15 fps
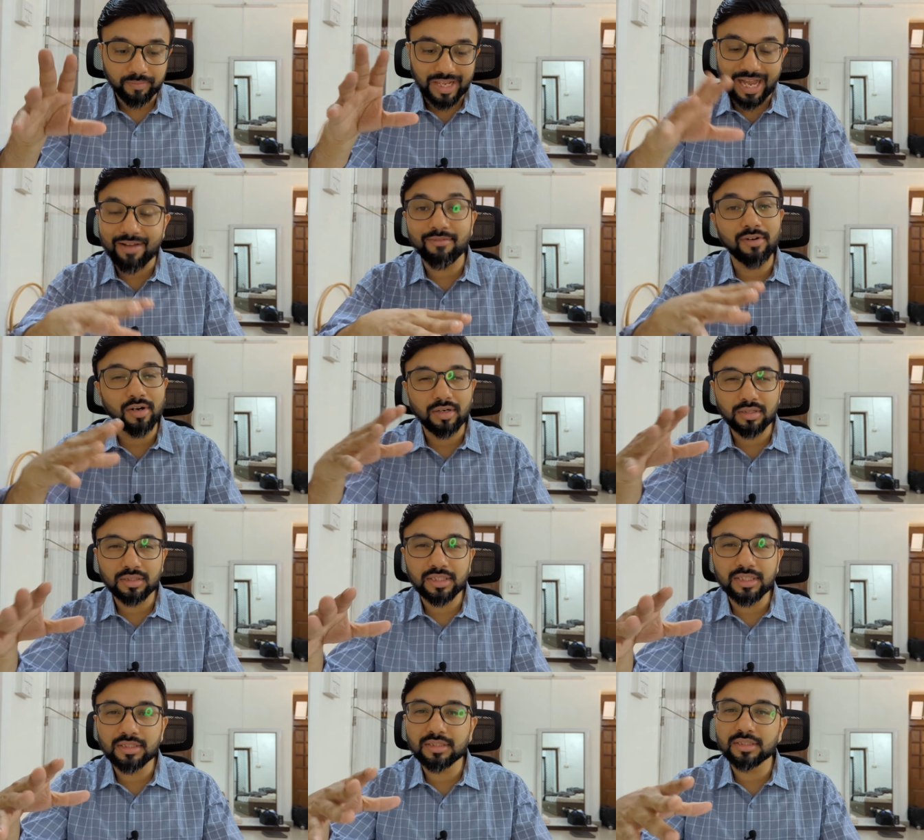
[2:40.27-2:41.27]
I have
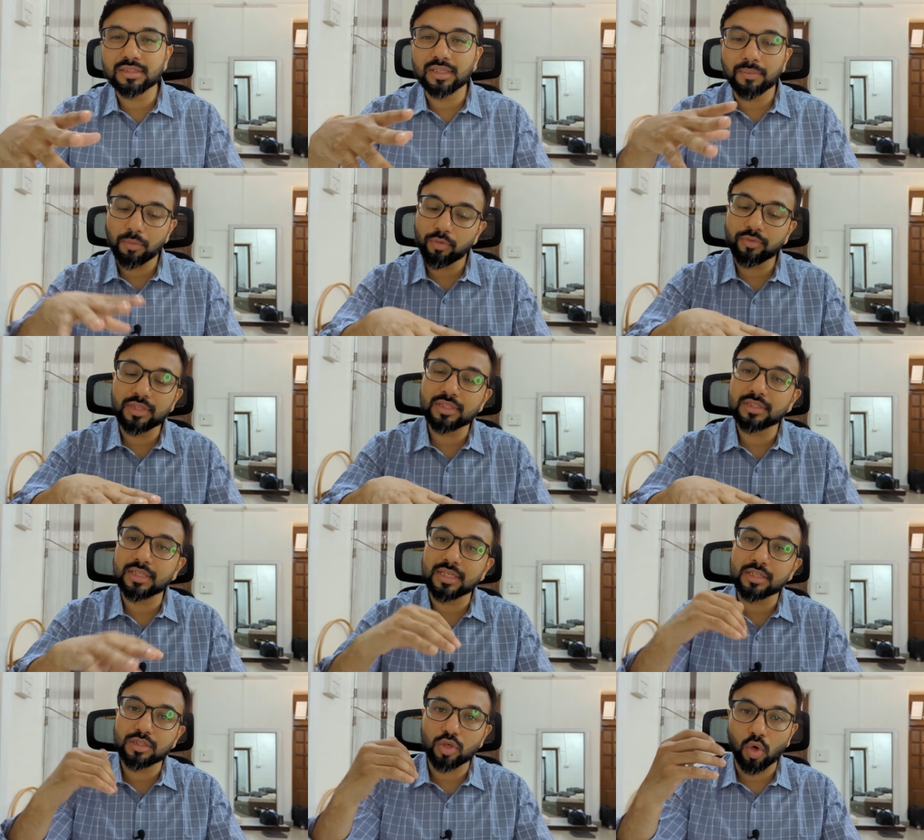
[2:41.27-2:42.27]
learned some of these
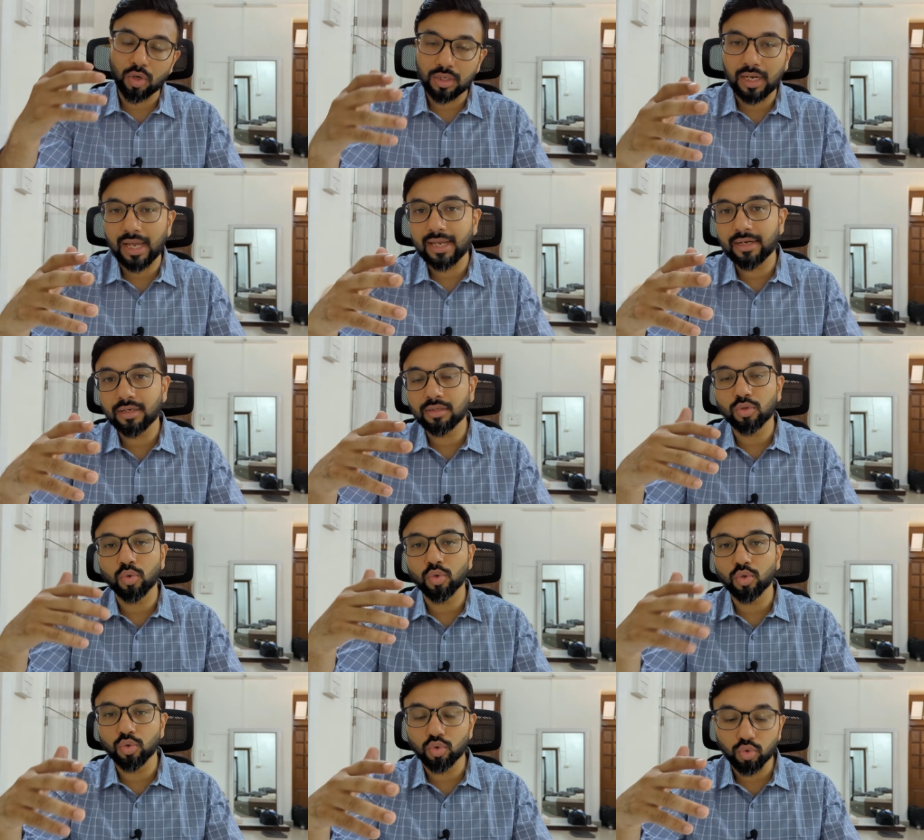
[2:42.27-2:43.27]
things online
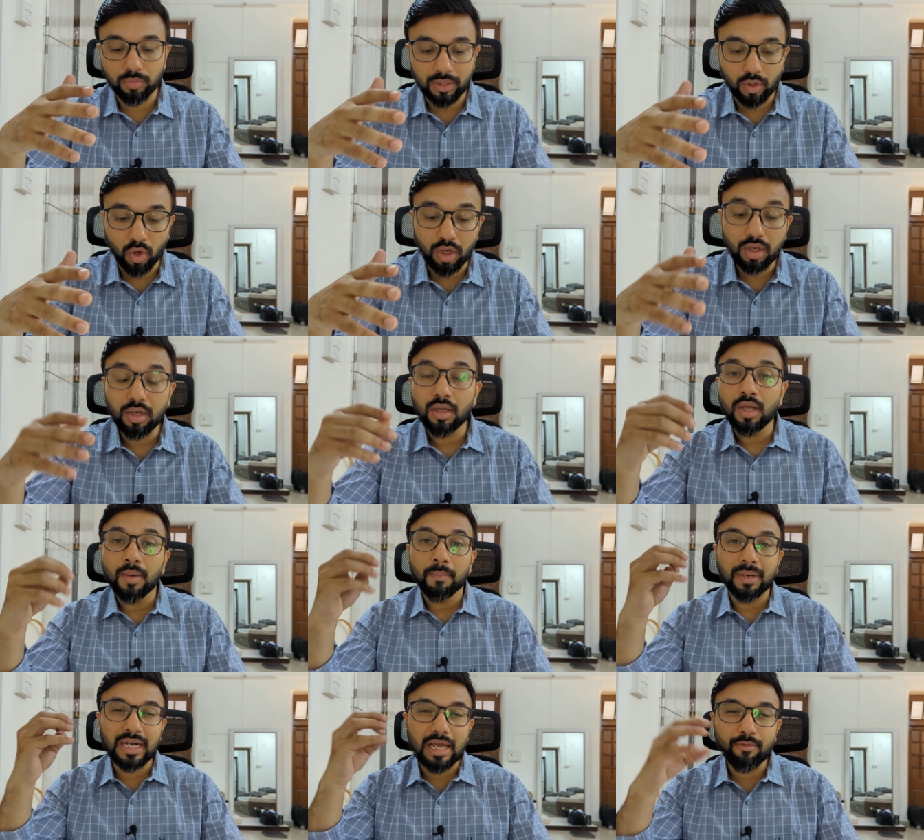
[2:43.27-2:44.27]
through YouTube and all,
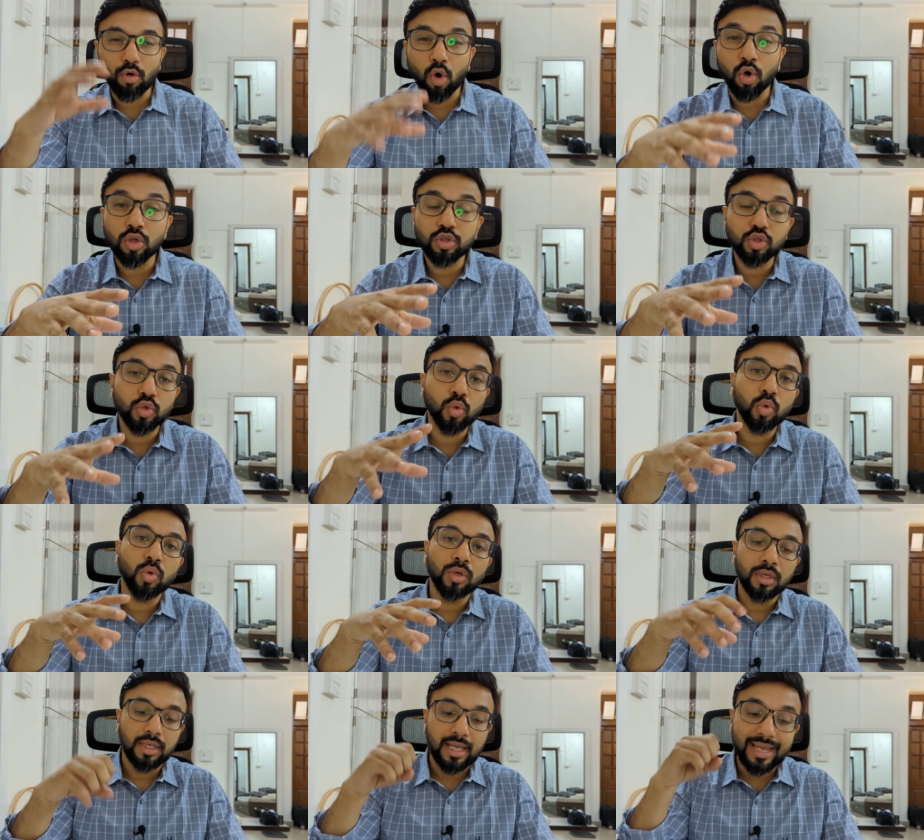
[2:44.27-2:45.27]
but I have also
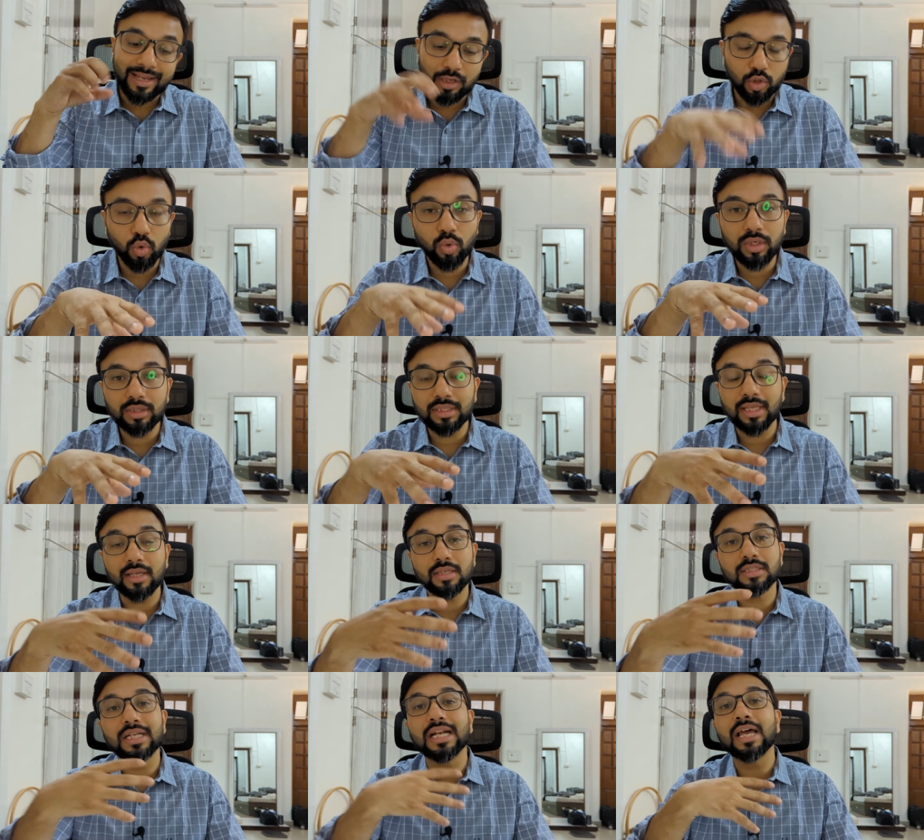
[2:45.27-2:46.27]
included
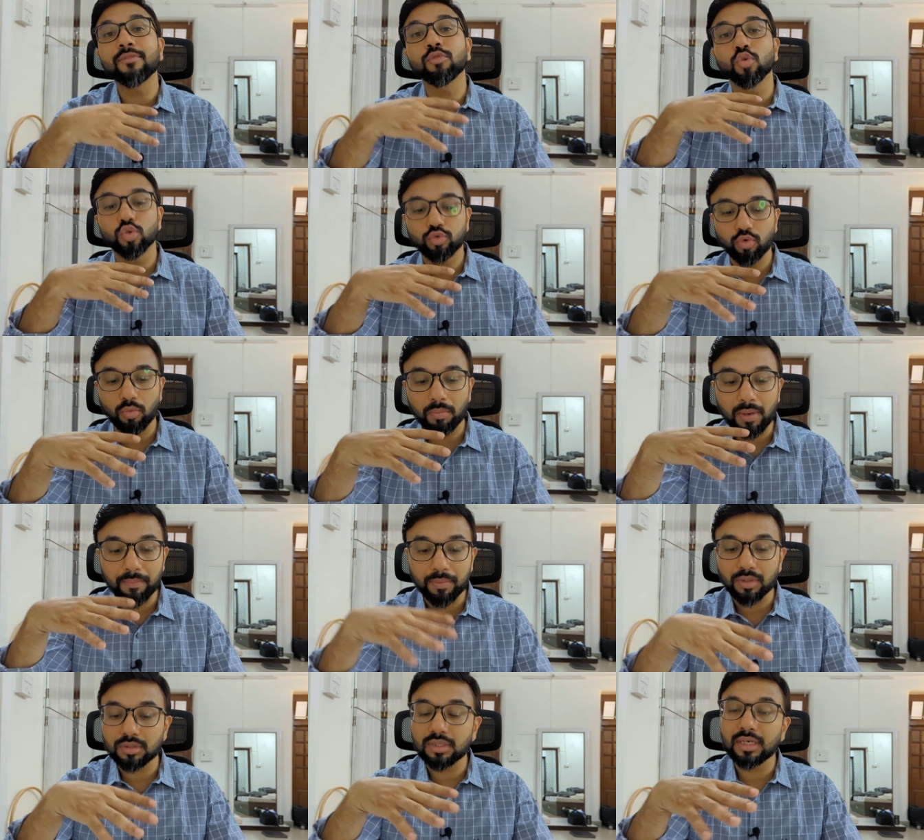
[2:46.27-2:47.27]
things that I have used from my
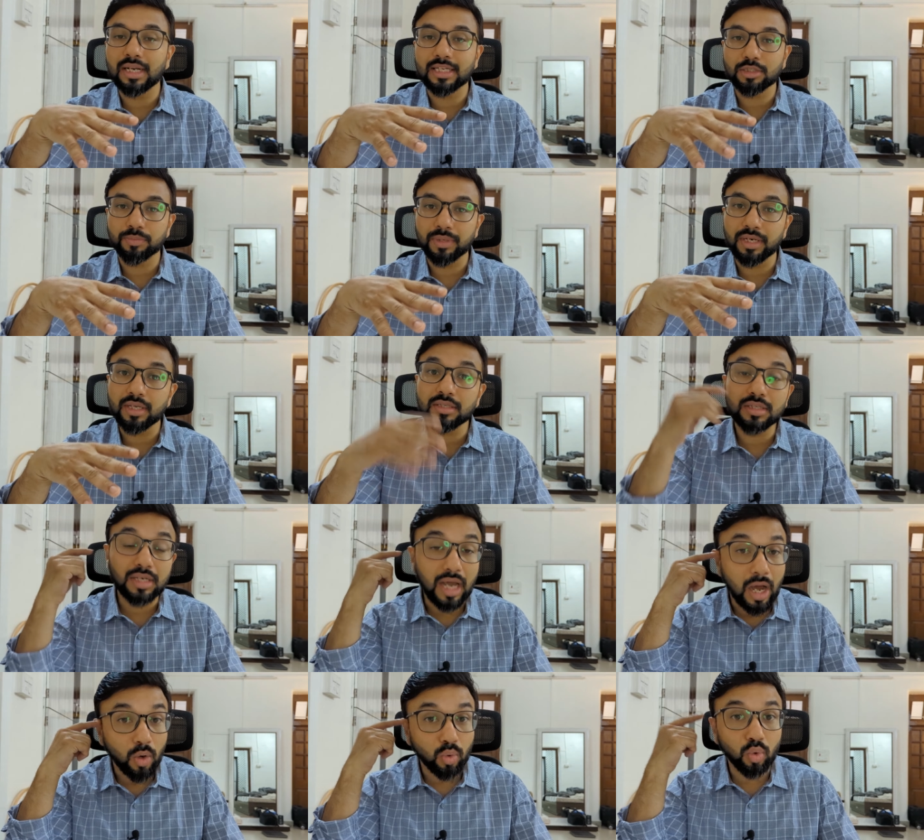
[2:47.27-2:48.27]
personal experience in
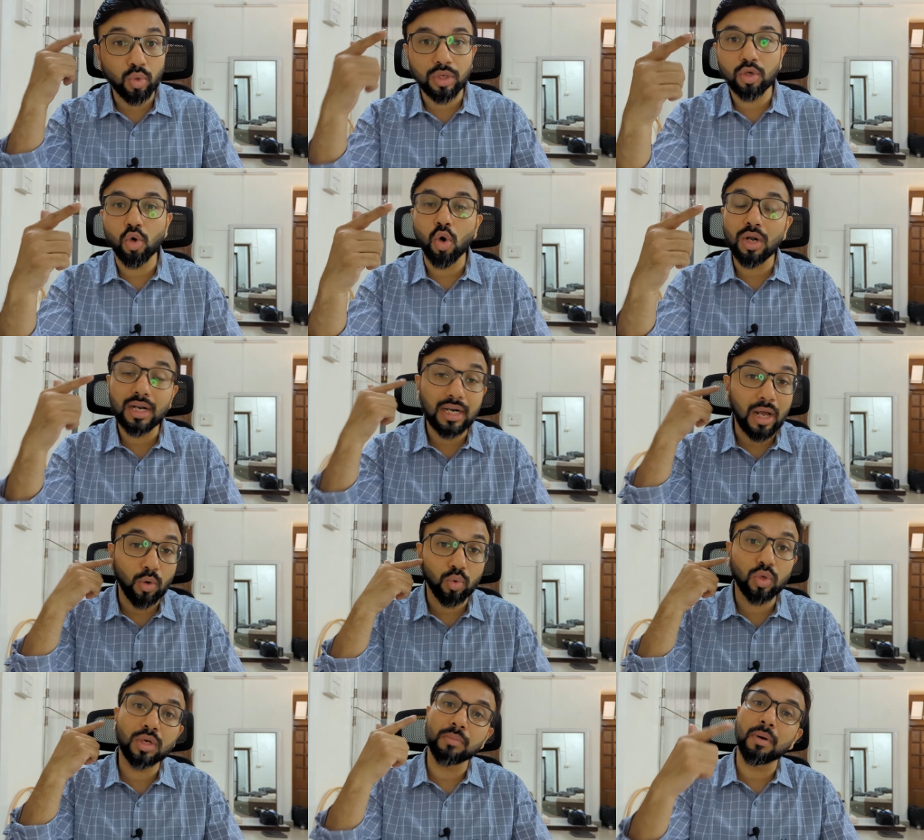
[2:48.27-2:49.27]
how to recall and how
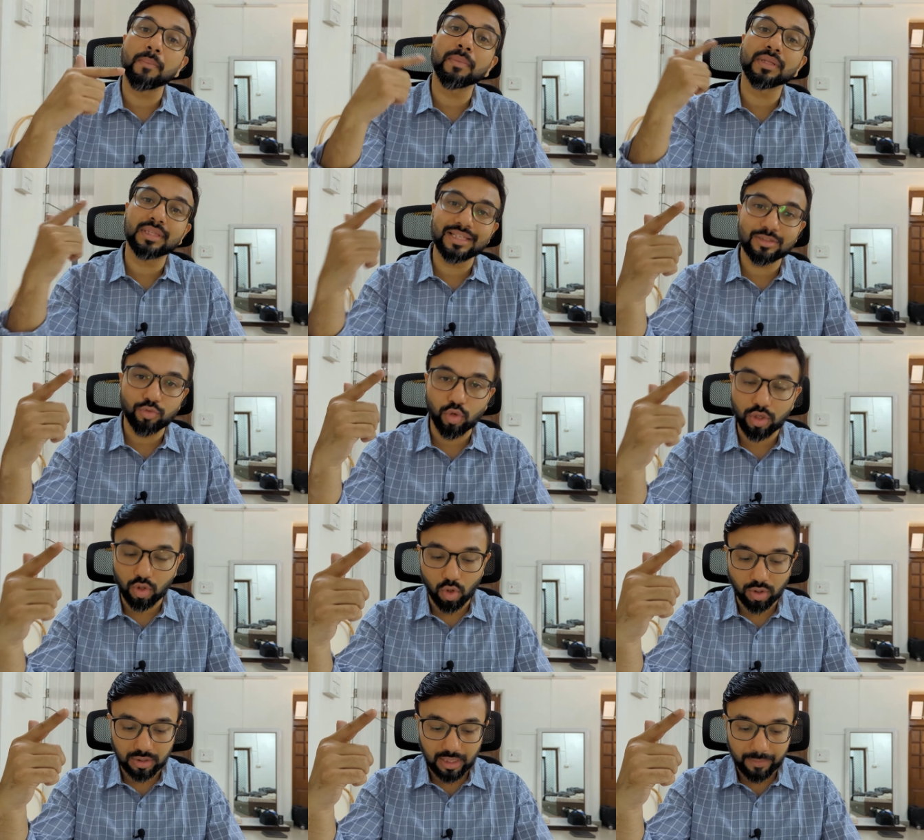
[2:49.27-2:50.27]
to remember things for a
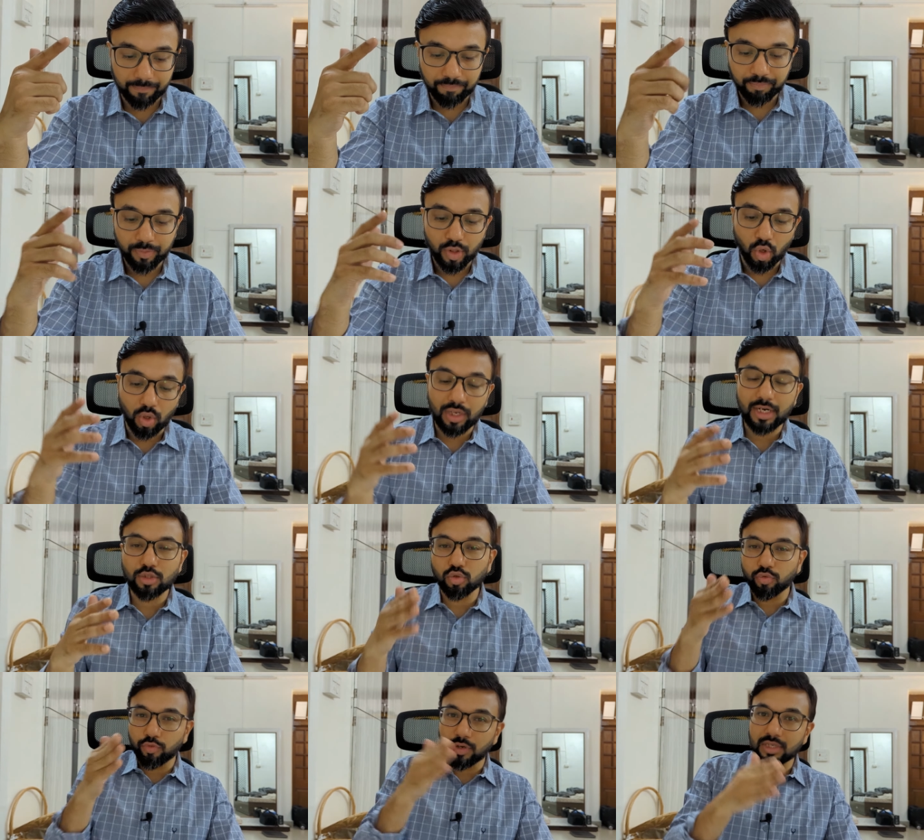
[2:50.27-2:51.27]
long time. Alright,
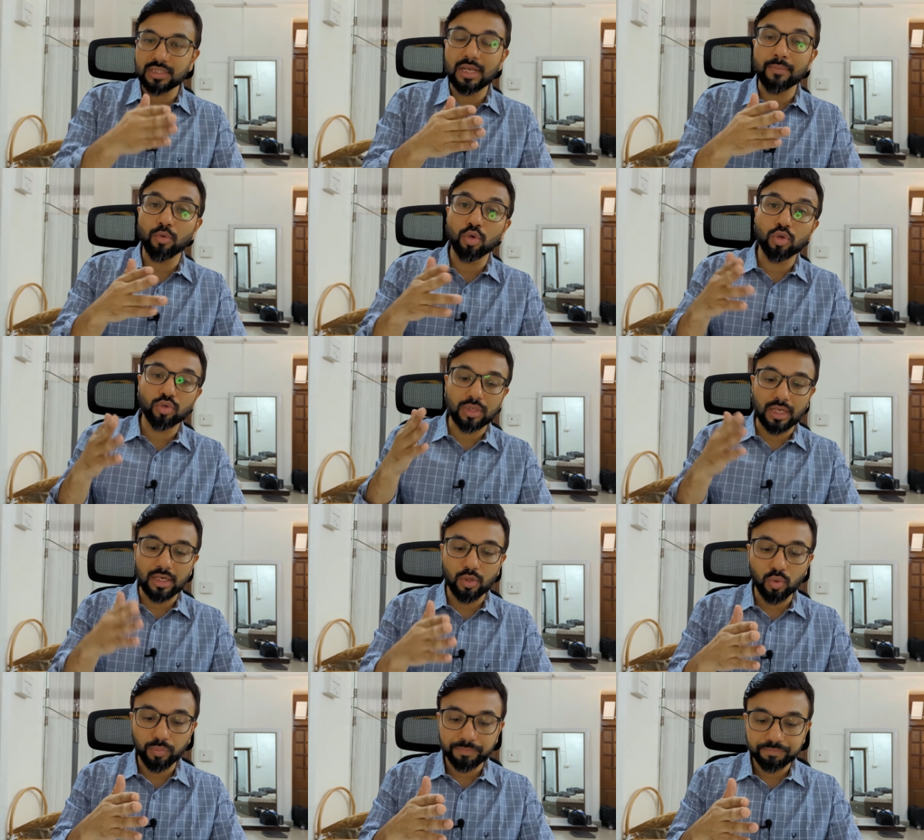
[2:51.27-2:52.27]
so first I am going to tell
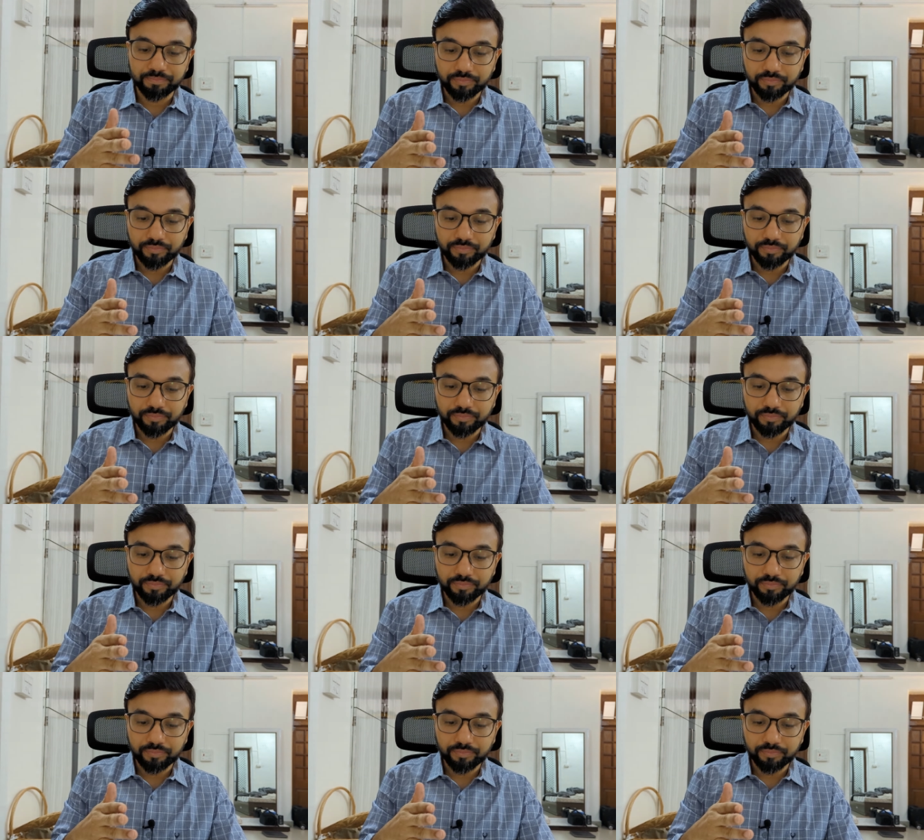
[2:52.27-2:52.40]
you